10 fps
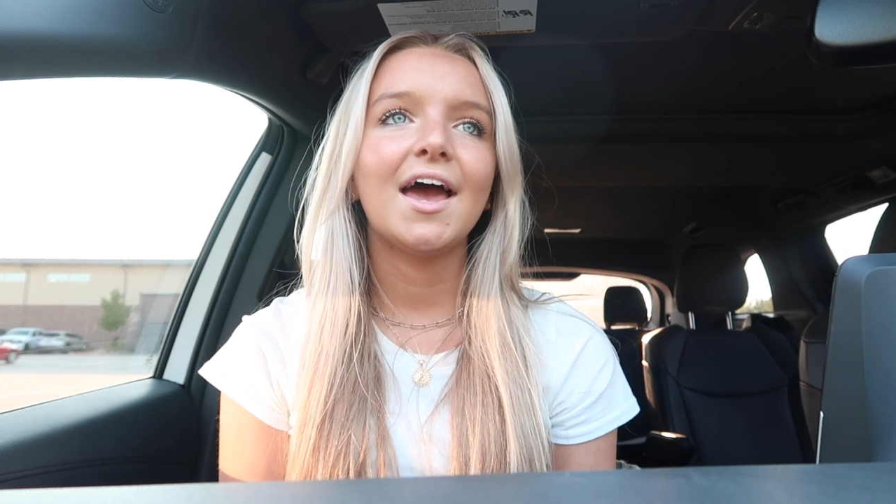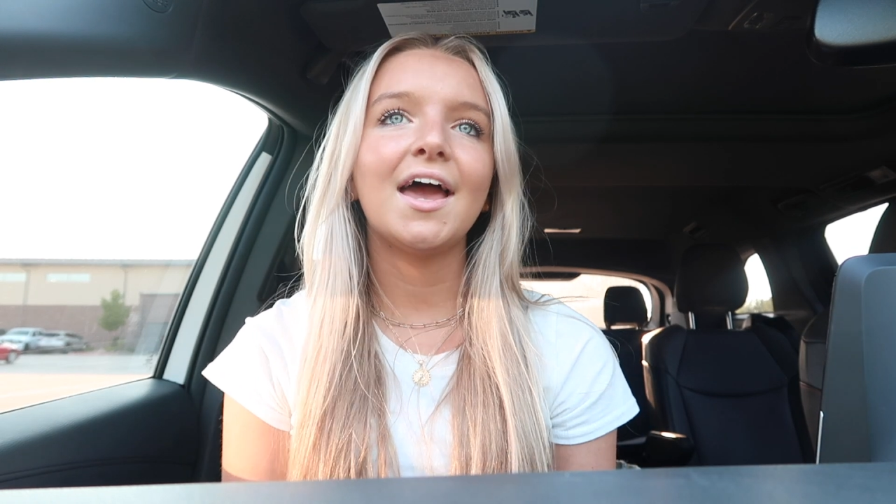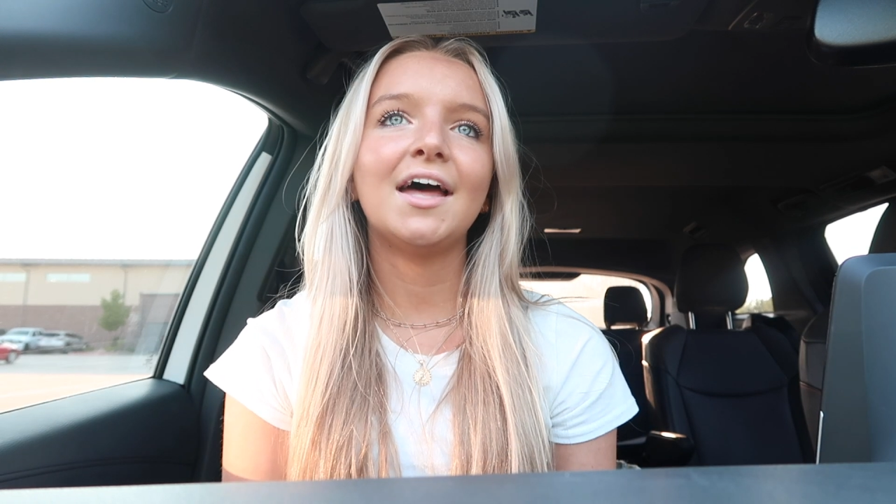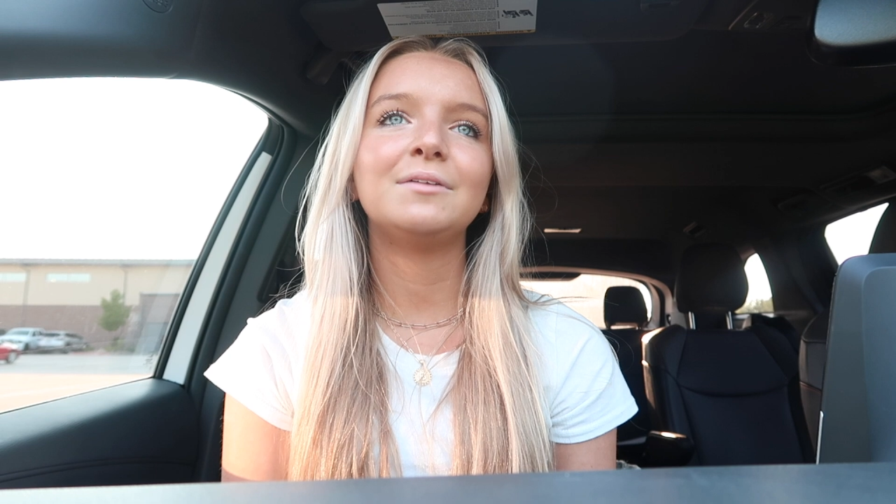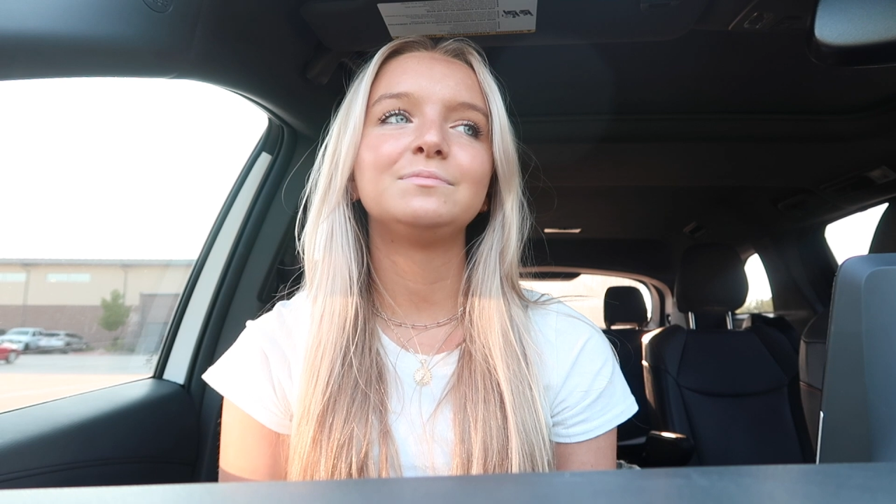
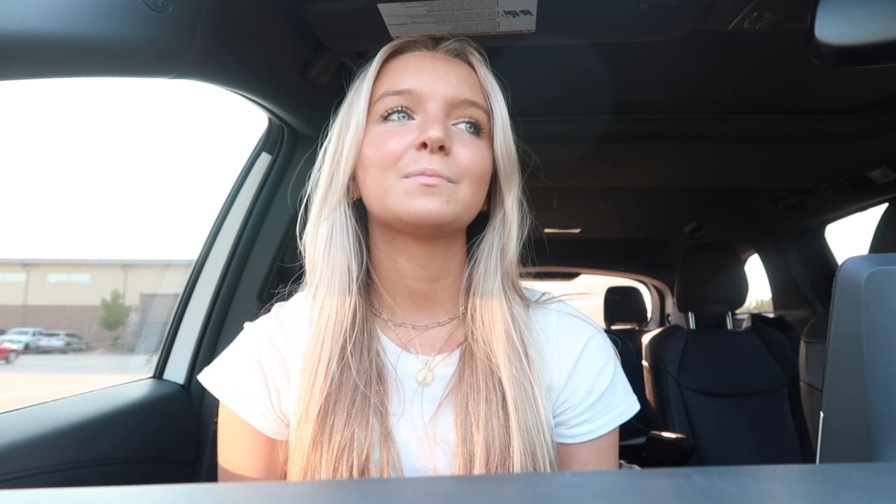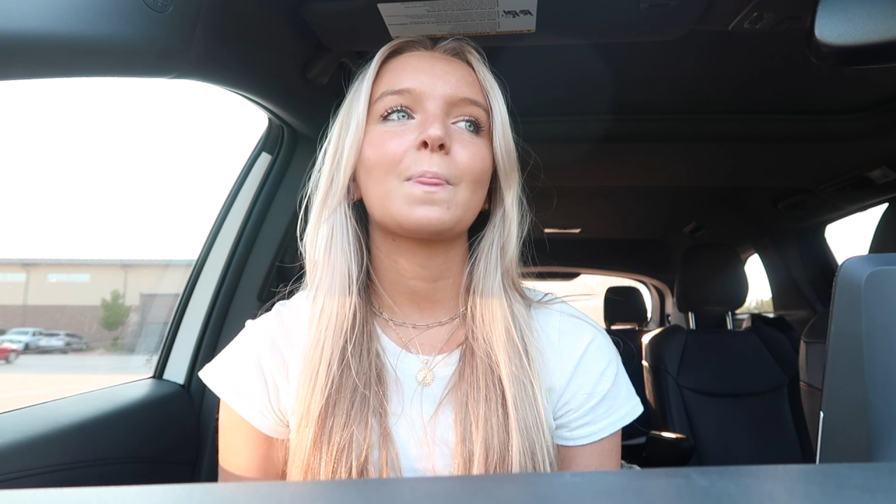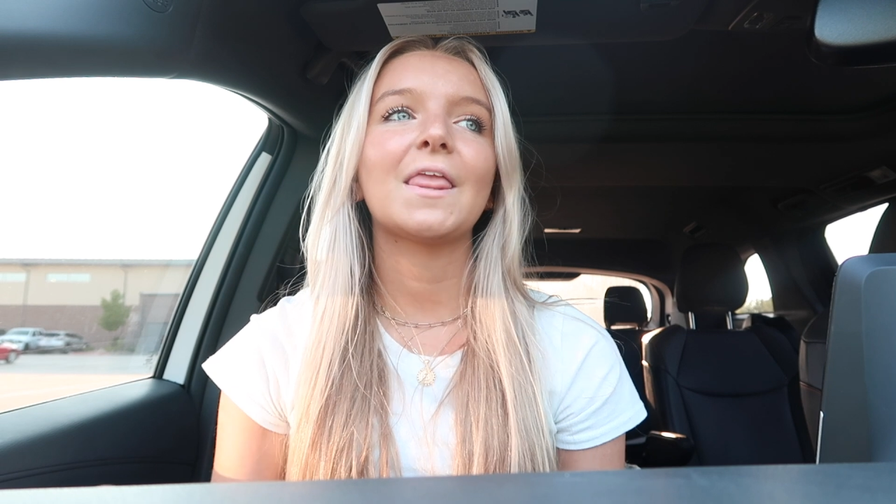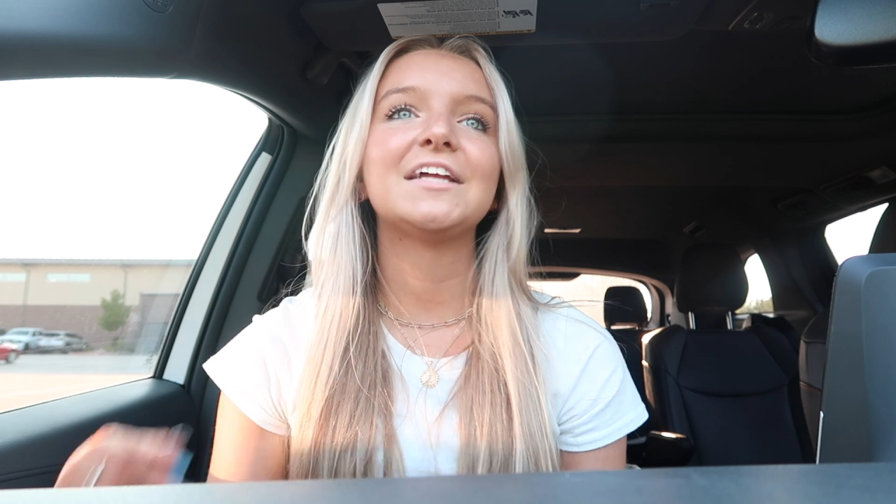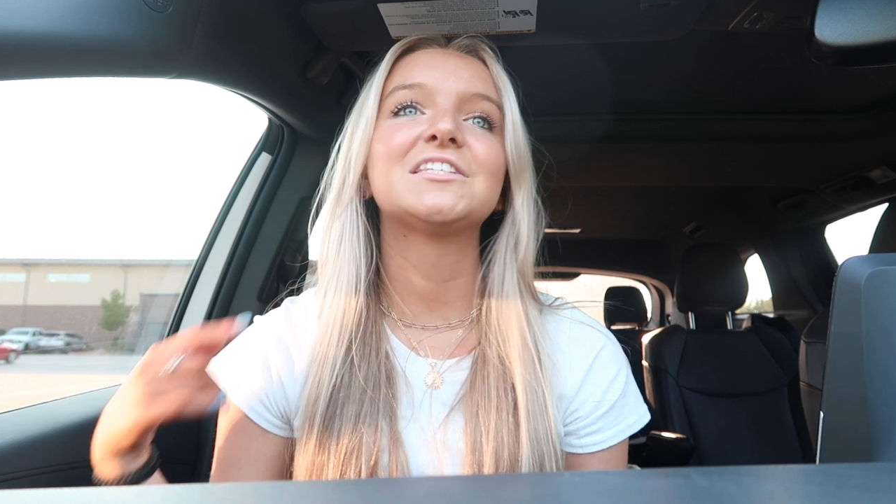and
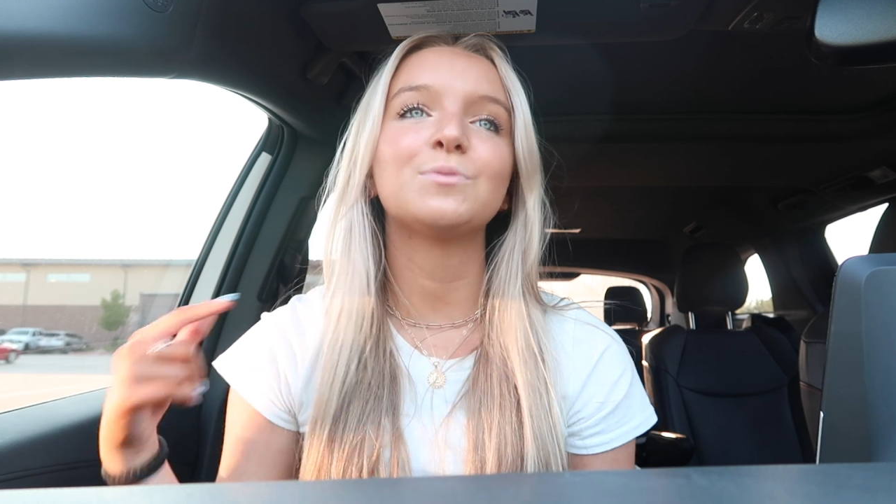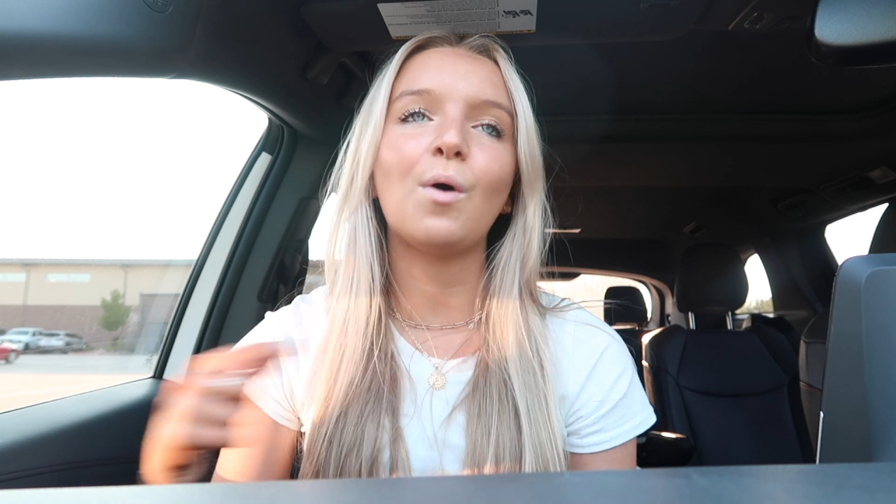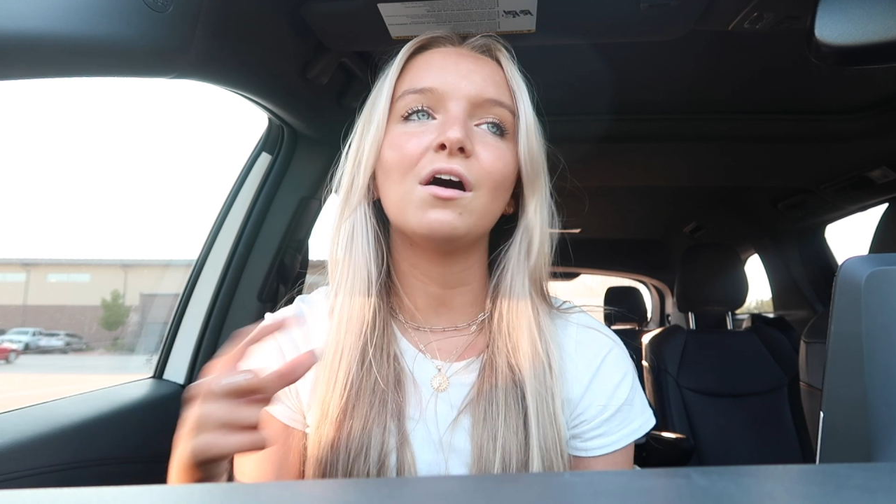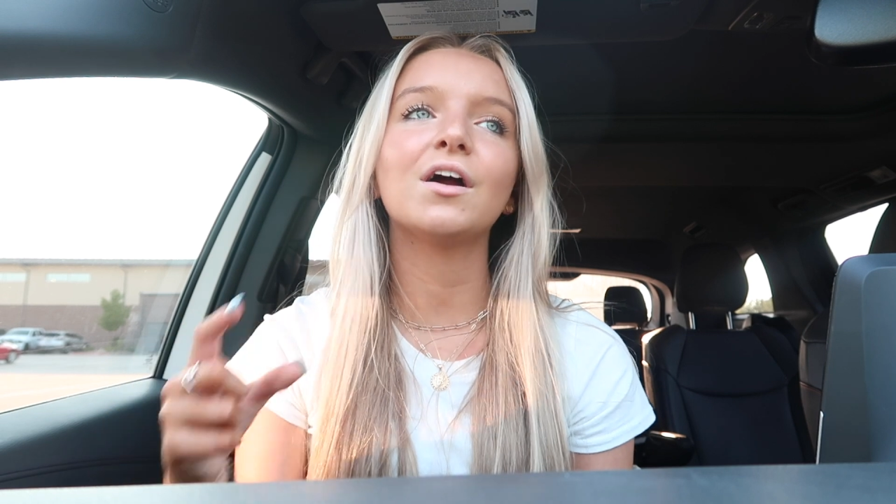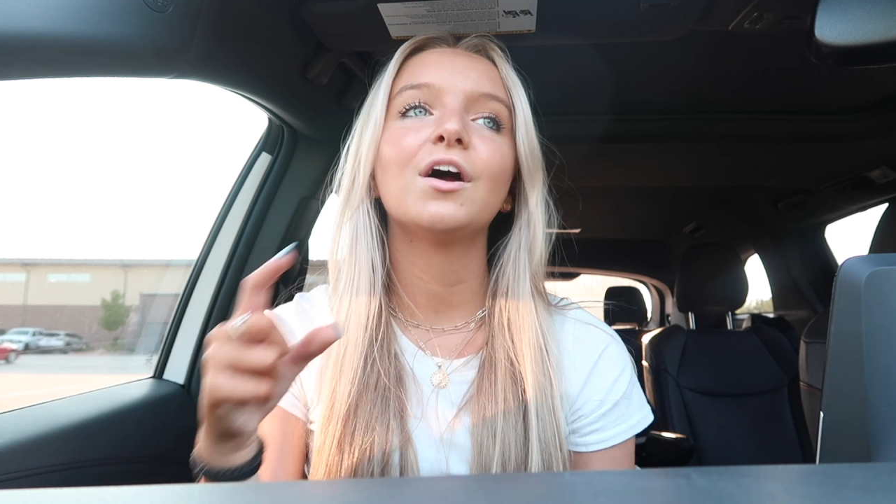it
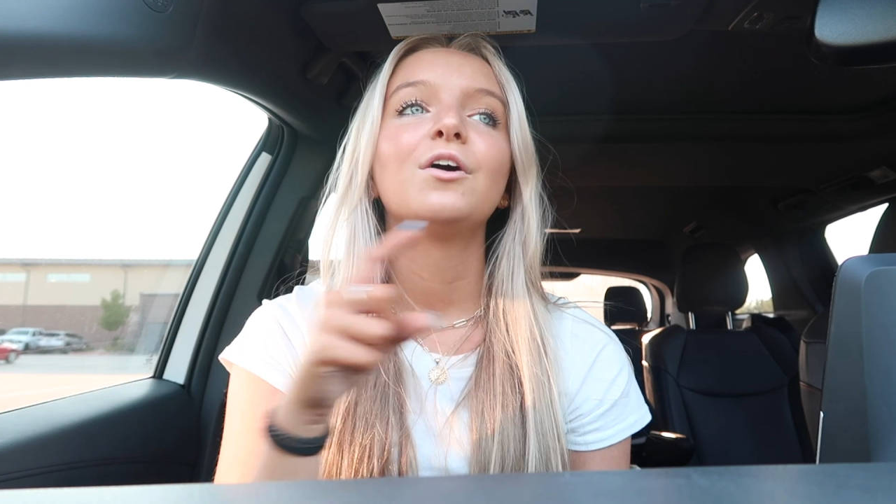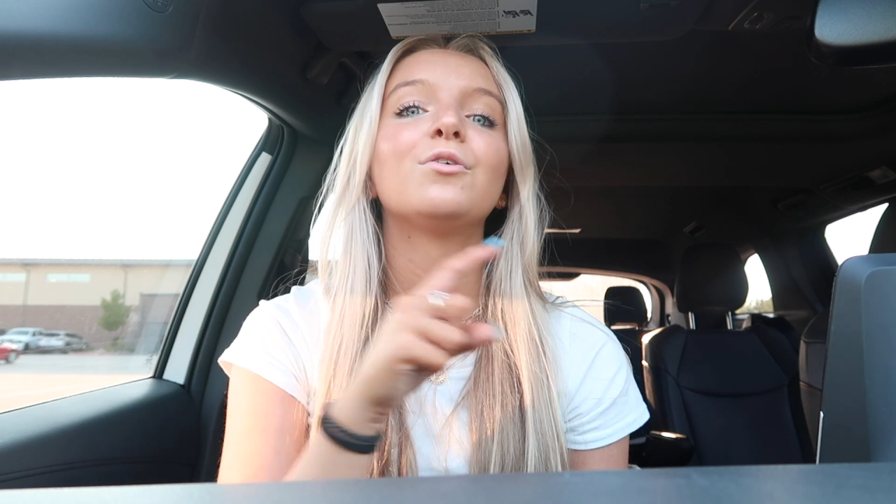swung